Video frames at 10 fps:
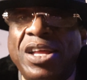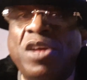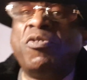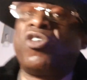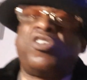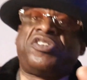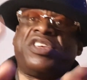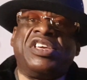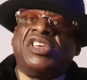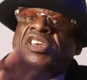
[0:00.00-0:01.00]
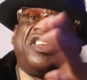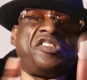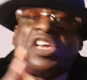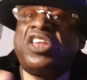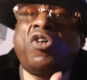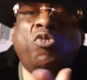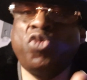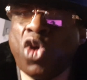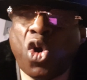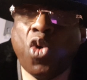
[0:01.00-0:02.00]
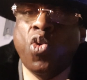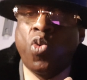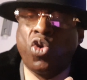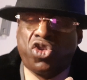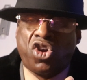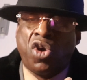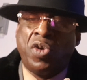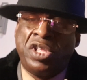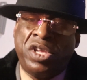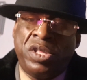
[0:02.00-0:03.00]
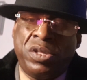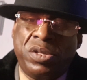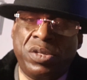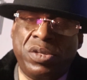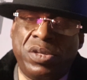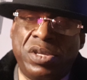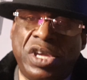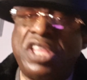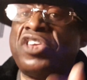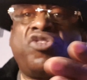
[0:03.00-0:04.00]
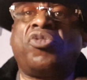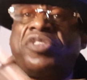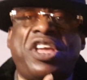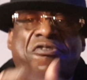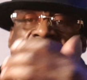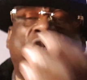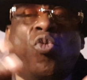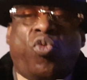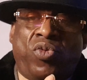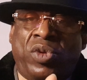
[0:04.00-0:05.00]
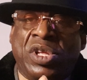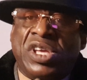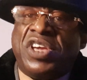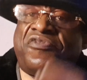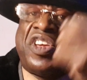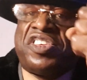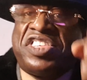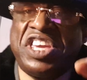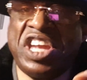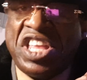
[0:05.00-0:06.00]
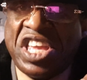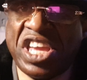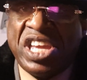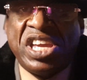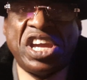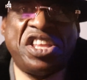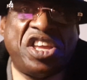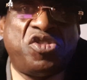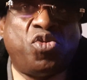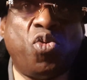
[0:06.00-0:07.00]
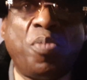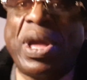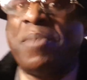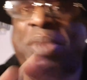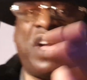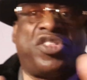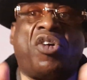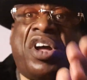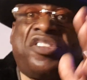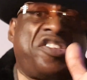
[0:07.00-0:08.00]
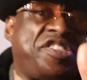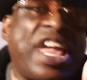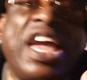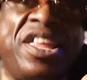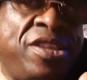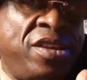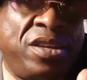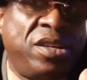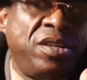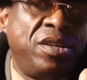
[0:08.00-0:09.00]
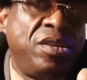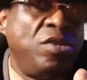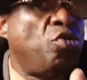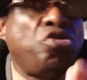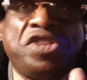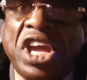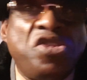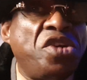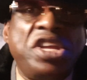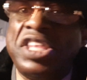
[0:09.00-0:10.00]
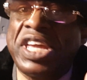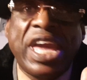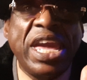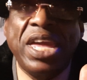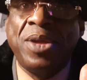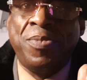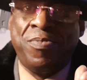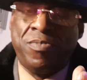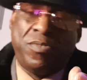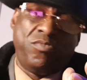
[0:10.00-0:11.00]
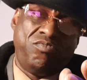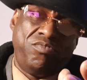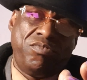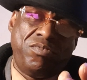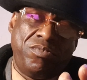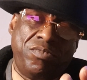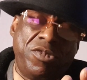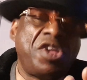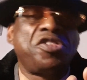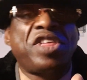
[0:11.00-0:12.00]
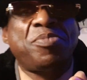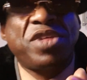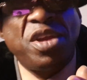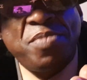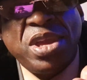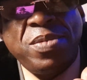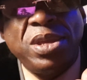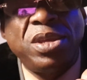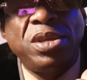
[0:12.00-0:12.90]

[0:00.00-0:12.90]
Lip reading: Because they don't know what's going on. And it's not their fault if they're seeing it and then talking about it, but don't understand it. Because they're not in the game. You understand what I'm saying, baby?